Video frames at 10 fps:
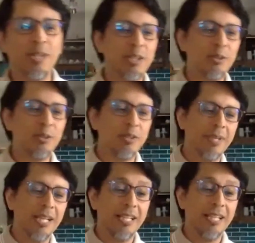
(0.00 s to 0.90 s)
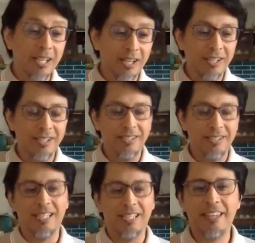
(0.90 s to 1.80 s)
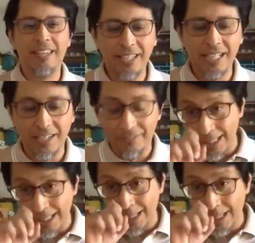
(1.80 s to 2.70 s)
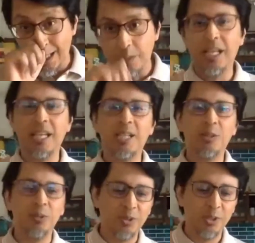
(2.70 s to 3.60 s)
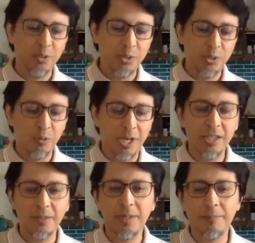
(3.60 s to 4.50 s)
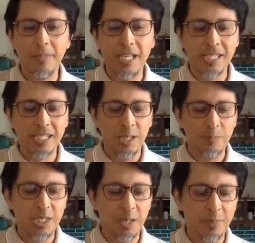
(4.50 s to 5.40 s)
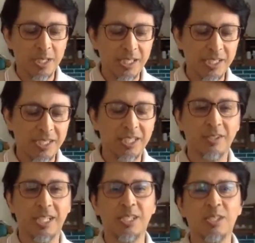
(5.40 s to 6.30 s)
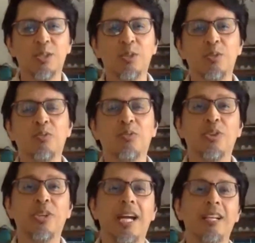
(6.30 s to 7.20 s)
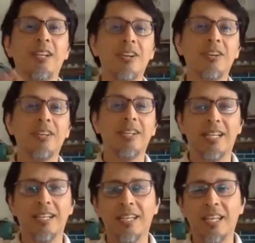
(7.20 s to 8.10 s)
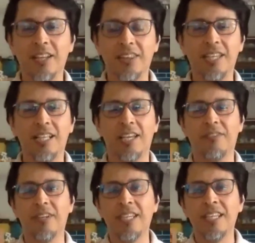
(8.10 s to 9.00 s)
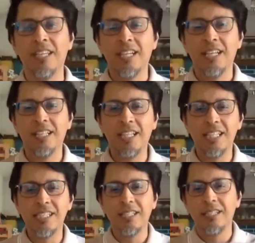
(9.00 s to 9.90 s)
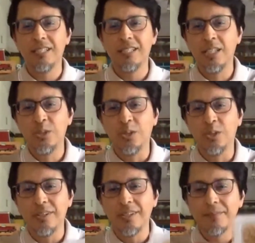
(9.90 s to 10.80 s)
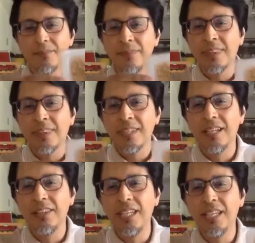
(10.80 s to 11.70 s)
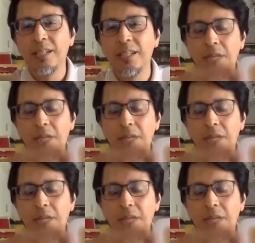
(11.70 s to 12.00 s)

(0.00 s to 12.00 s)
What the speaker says: like to live a long and healthy life, I would like to introduce you one of the best kept Japanese secrets for a long and healthy life. And that is natto. I think